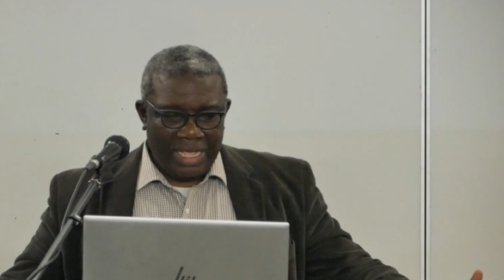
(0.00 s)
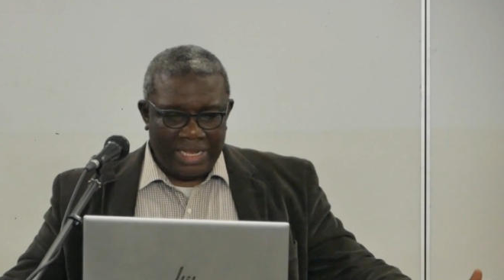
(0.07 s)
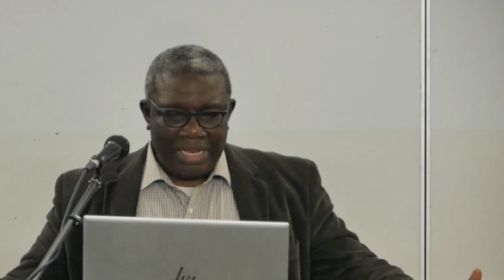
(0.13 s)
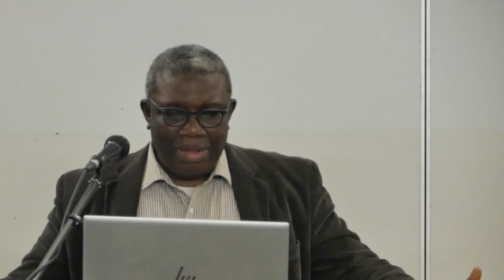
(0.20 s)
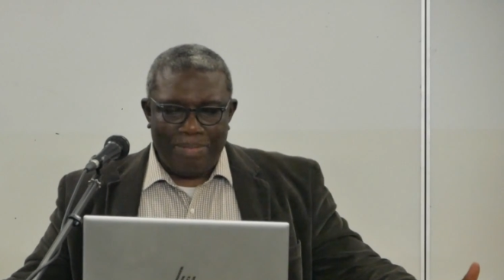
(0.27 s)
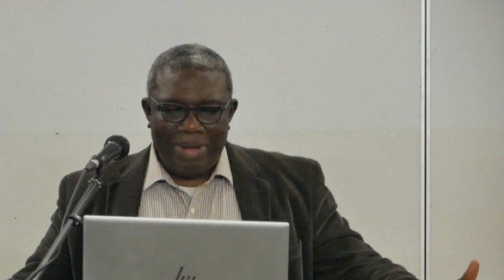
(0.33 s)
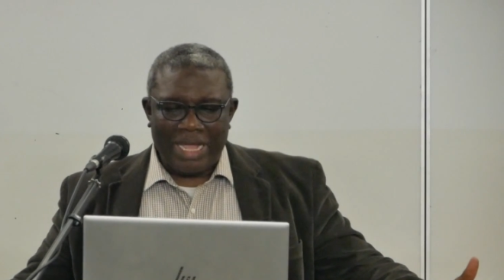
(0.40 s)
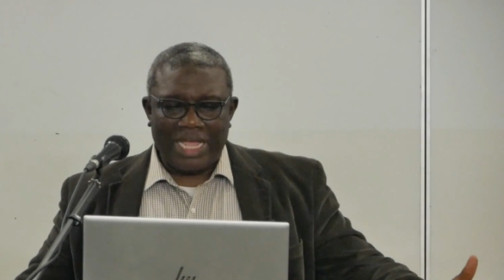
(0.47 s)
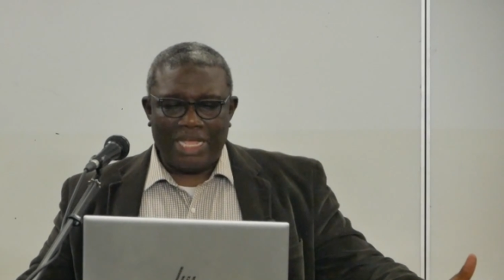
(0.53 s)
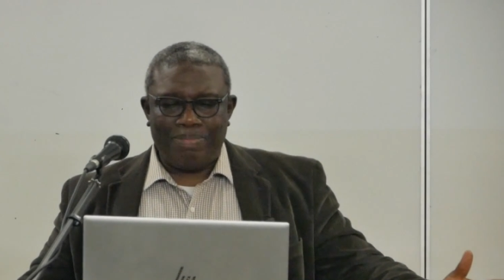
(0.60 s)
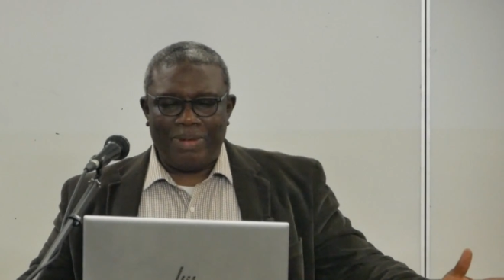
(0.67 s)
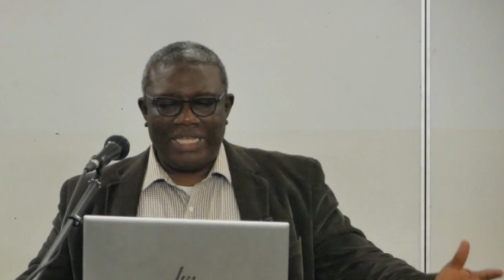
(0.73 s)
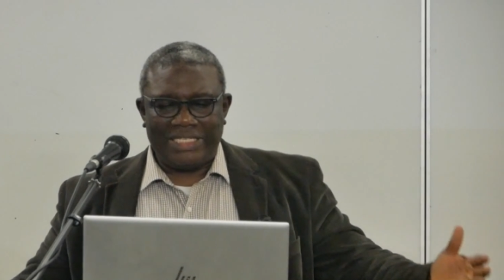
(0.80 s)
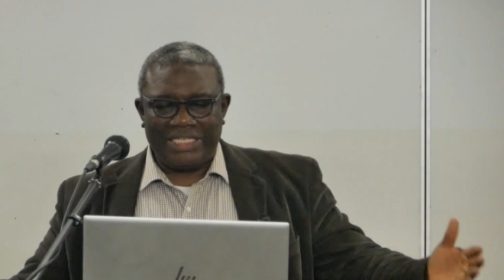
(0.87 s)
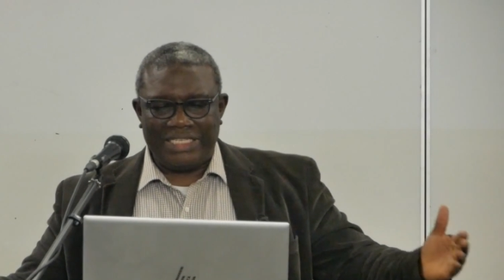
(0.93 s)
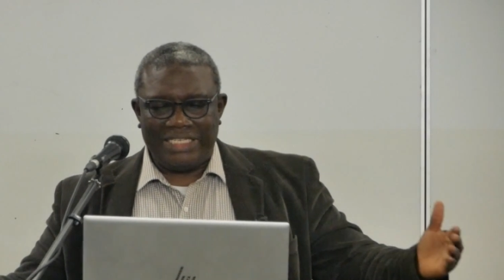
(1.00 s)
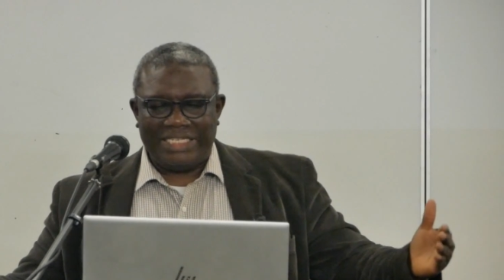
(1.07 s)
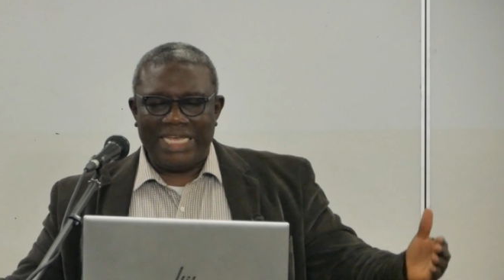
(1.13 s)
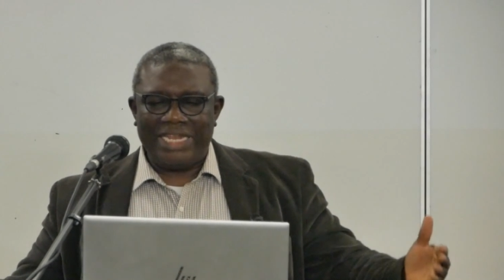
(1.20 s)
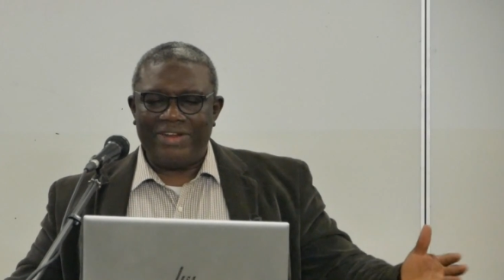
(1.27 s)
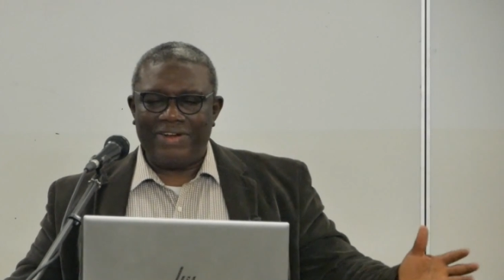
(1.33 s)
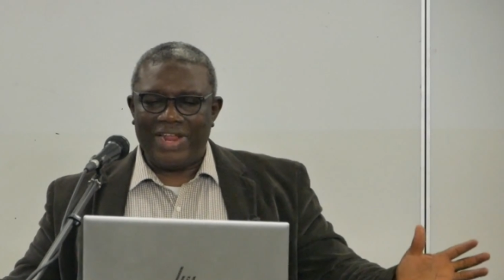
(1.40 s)
The marketplace is,
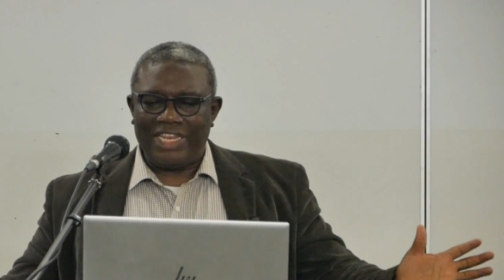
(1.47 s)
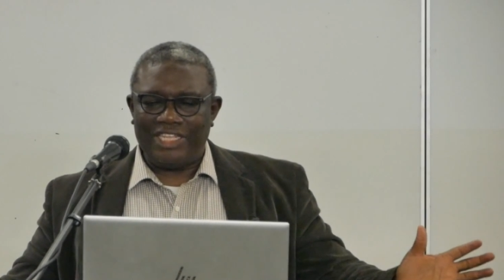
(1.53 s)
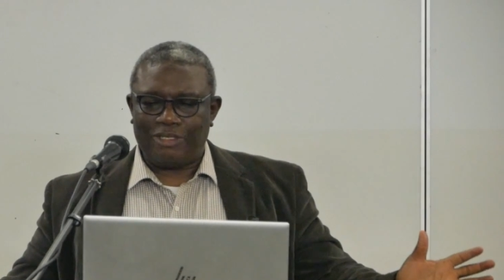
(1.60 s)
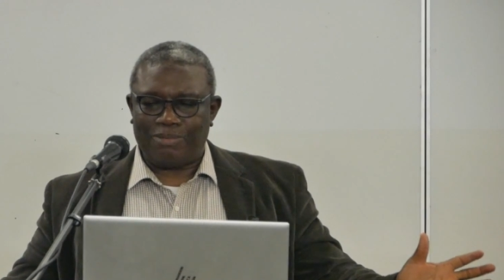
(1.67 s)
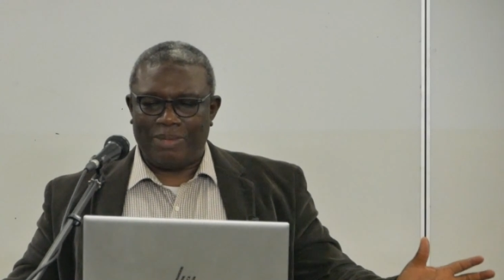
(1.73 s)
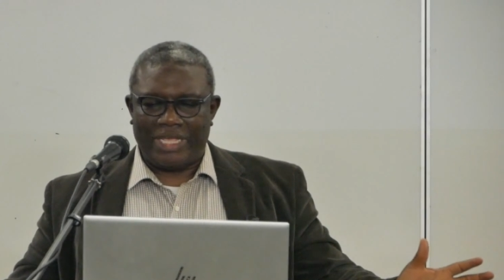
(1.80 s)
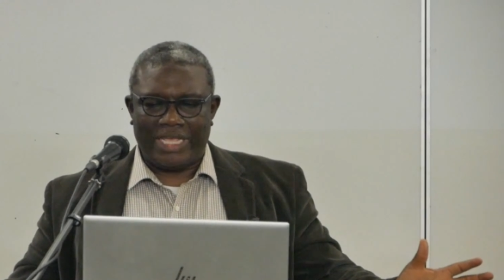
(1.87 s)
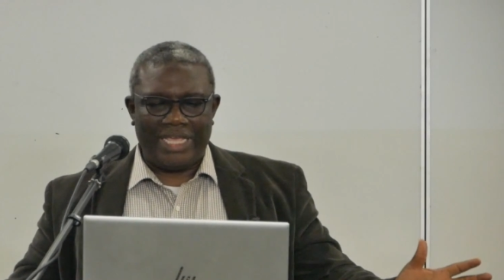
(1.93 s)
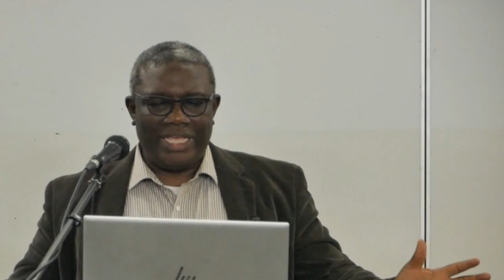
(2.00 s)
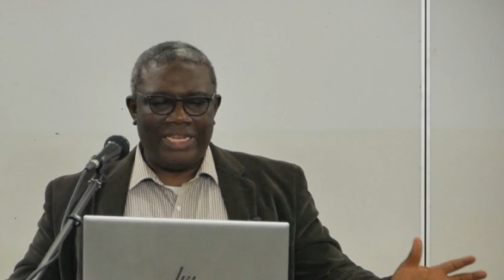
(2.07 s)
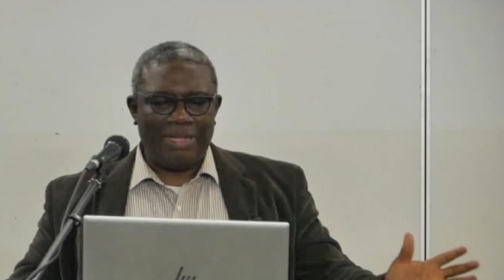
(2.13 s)
generally speaking,